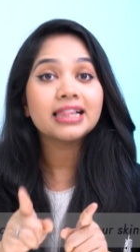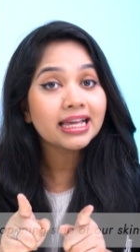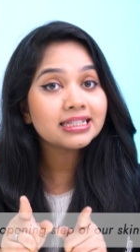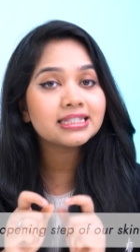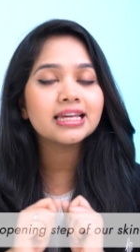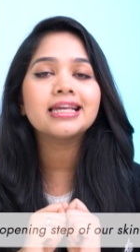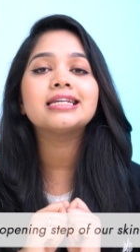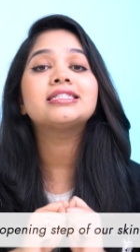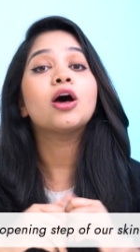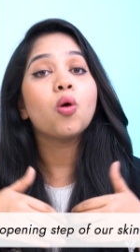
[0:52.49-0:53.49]
Cleansing
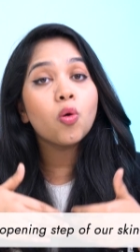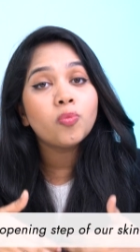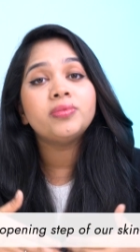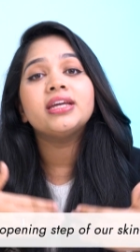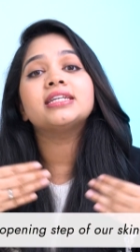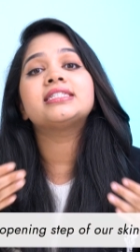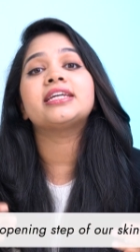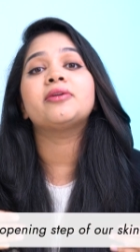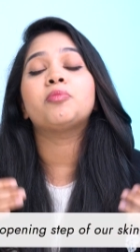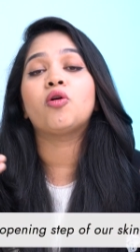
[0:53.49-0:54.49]
is the opening
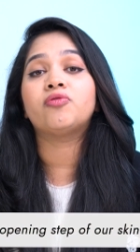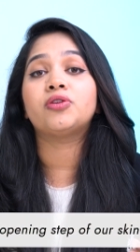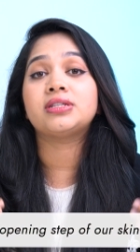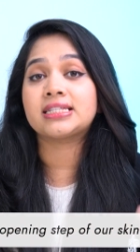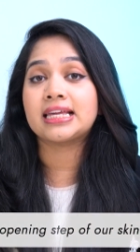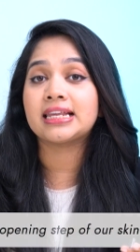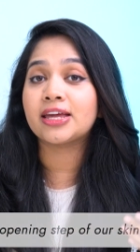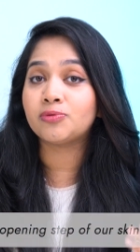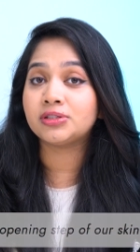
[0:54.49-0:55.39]
step of our skincare